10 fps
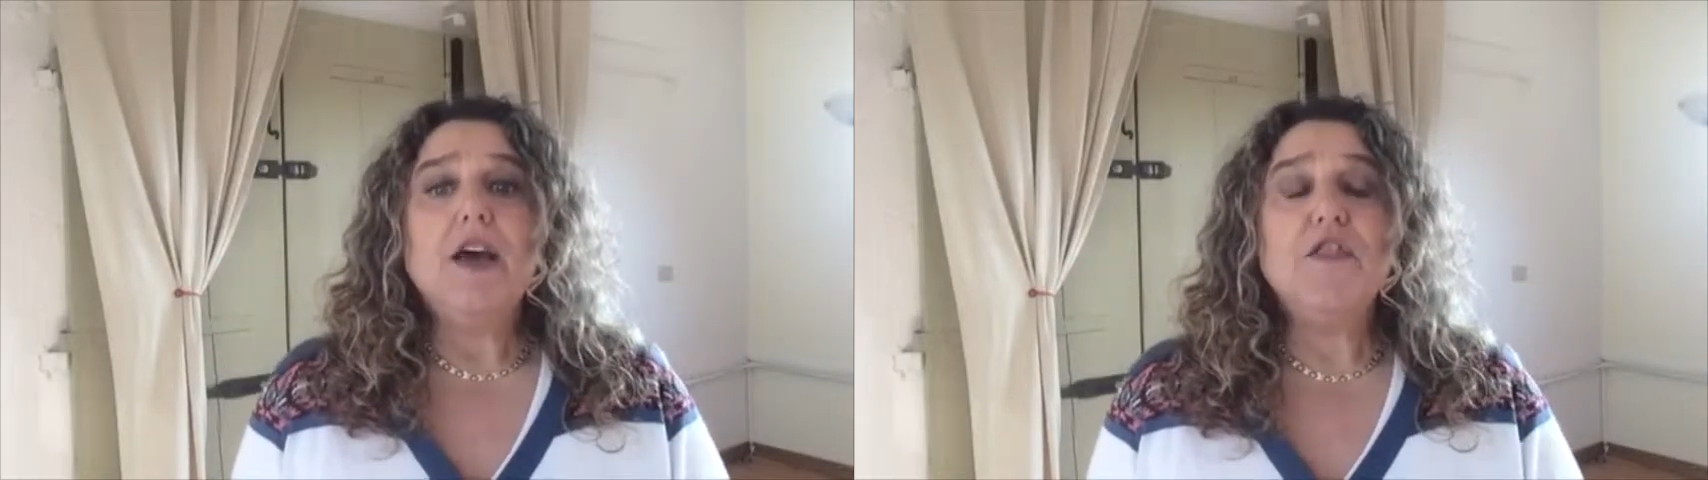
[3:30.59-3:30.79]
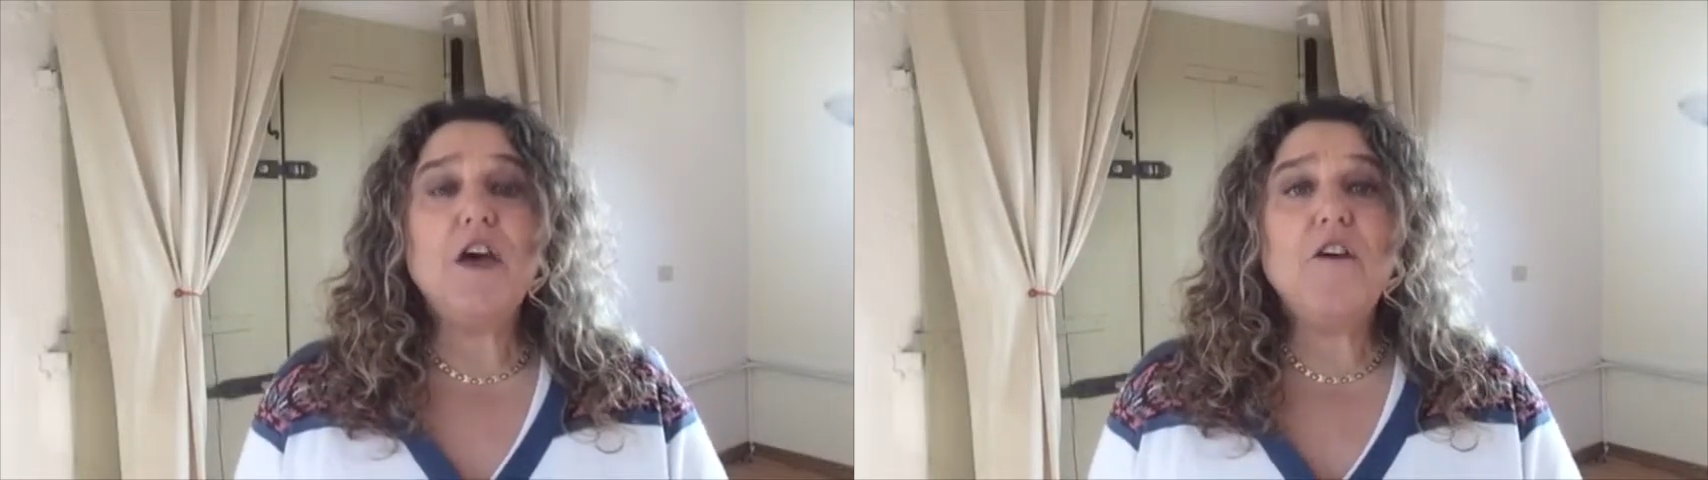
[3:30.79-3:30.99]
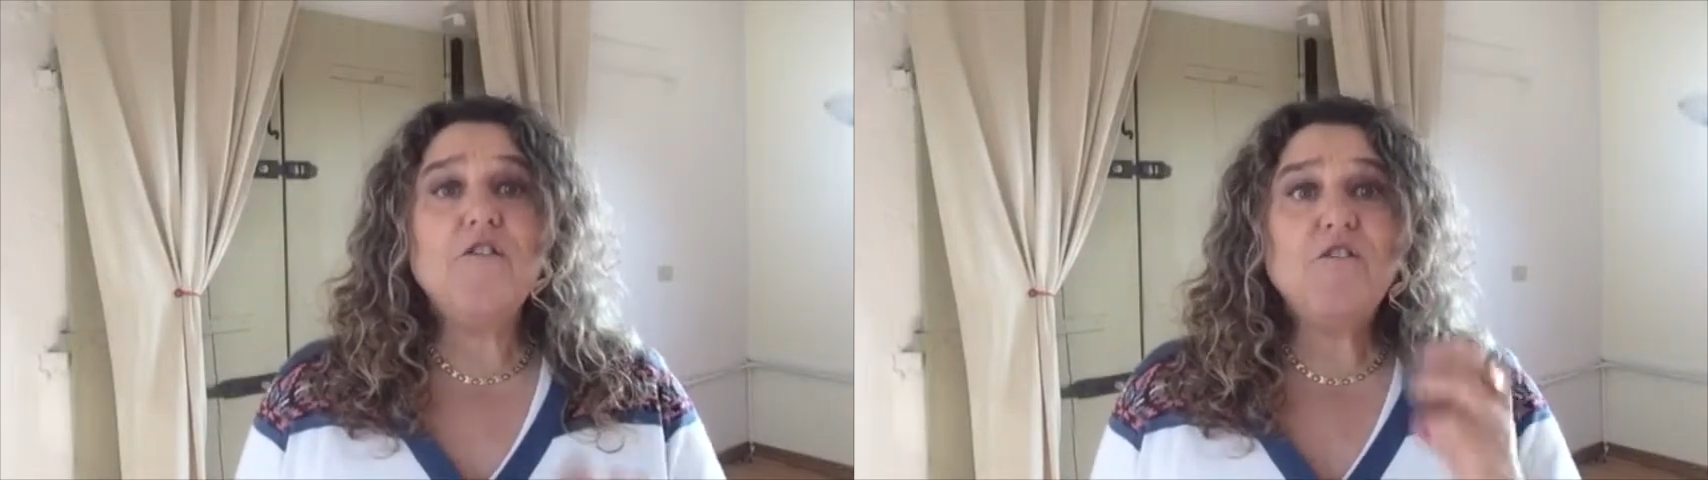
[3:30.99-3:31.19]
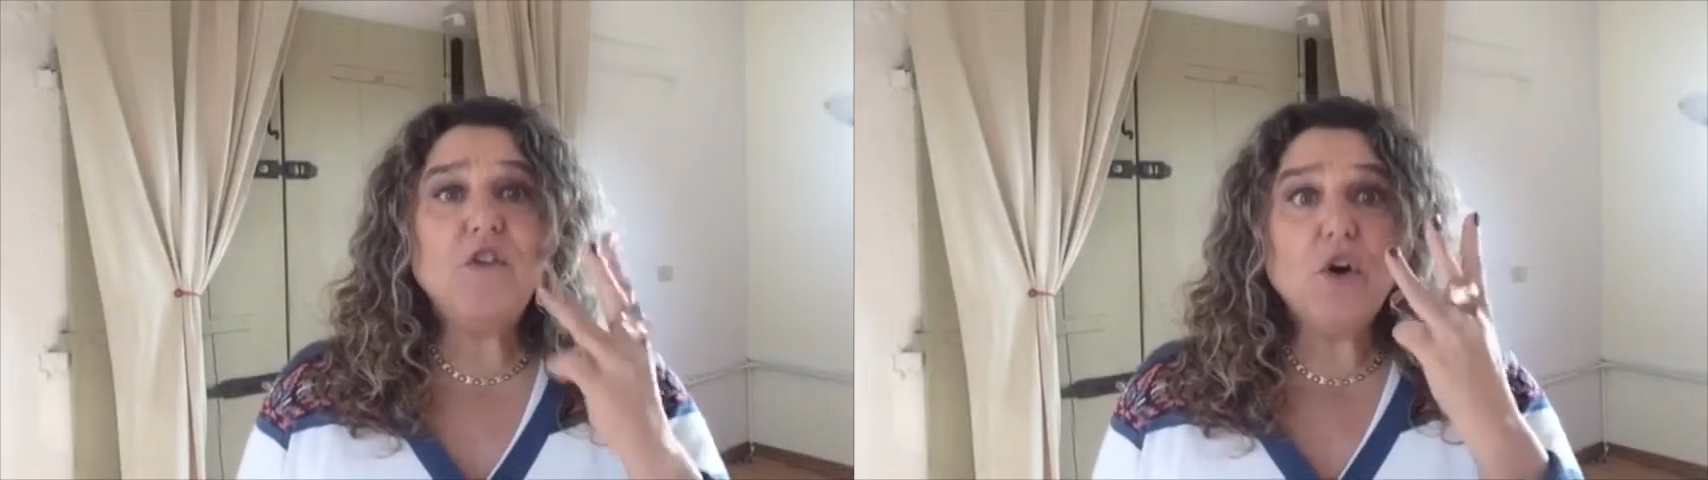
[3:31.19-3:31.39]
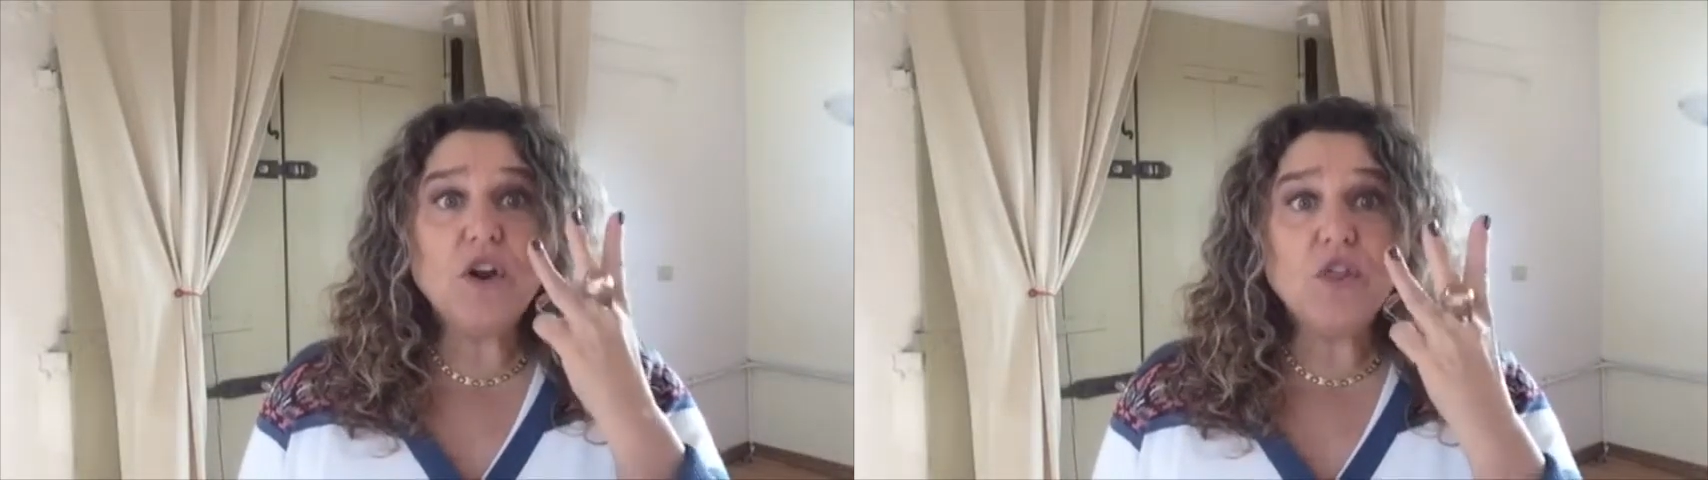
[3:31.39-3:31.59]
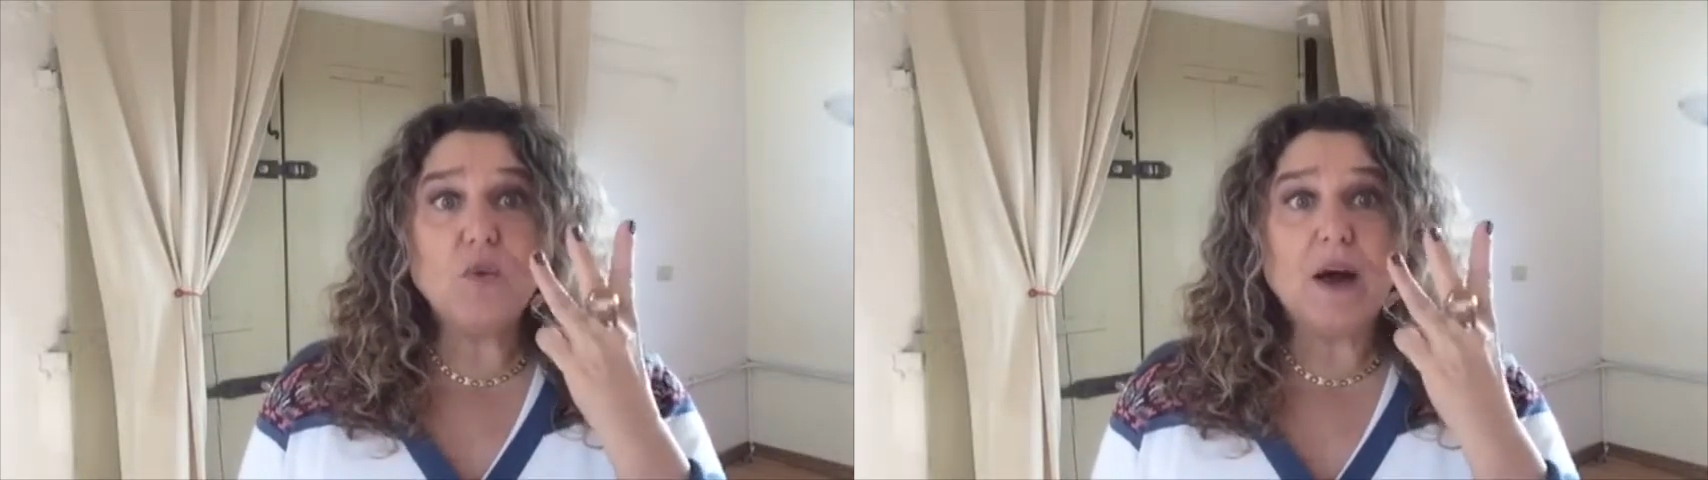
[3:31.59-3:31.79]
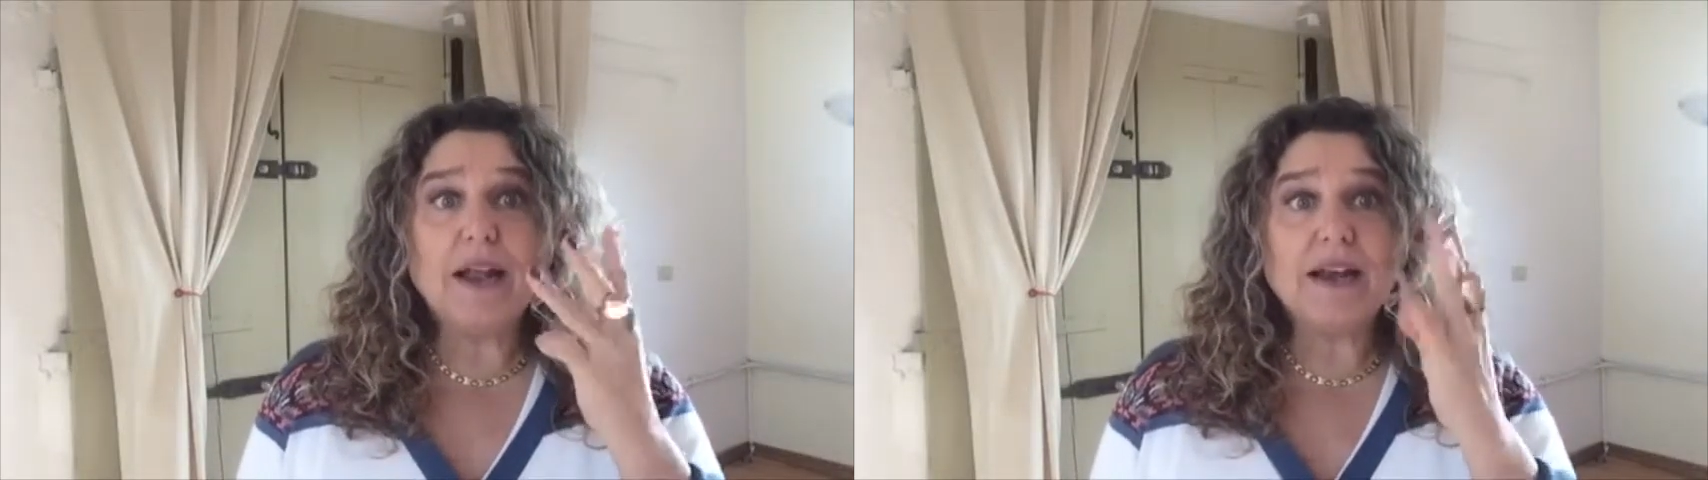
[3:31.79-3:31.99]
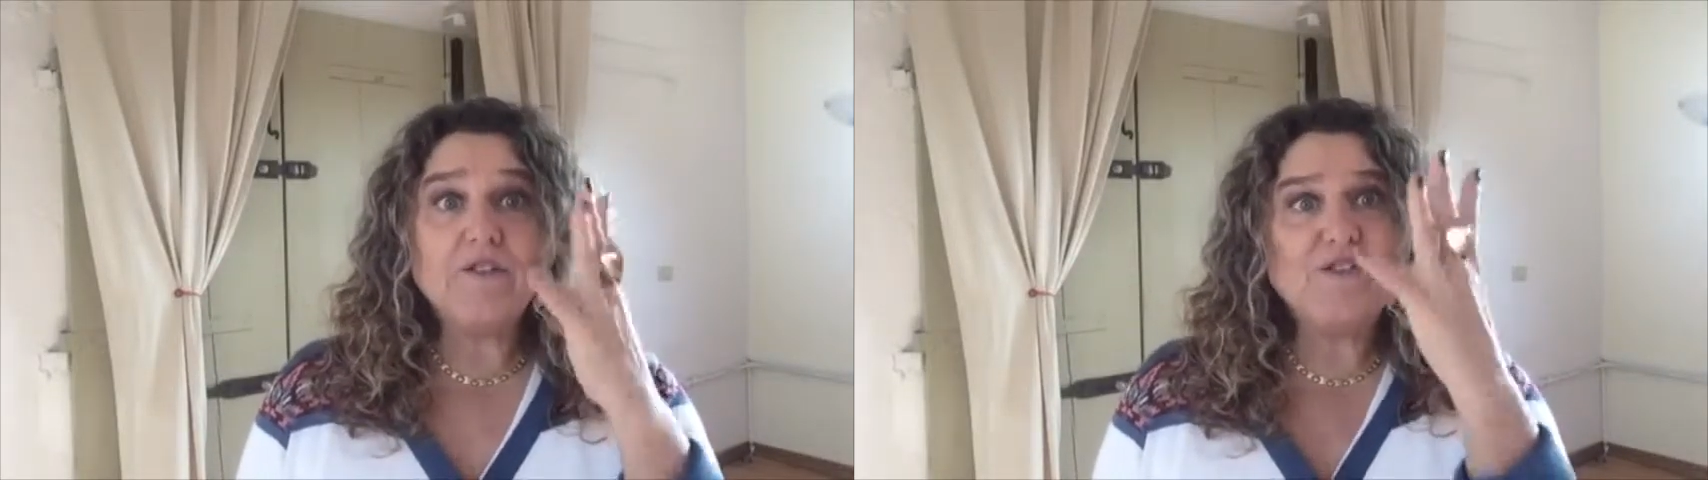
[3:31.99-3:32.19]
The fourth
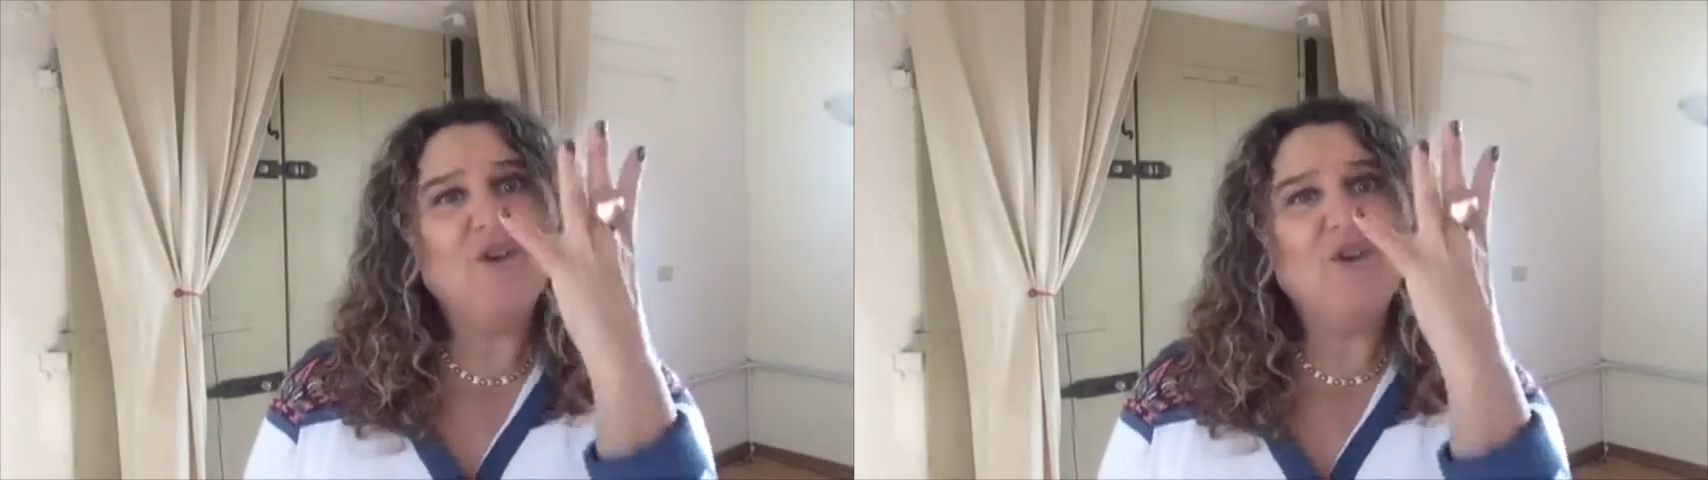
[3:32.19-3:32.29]
one,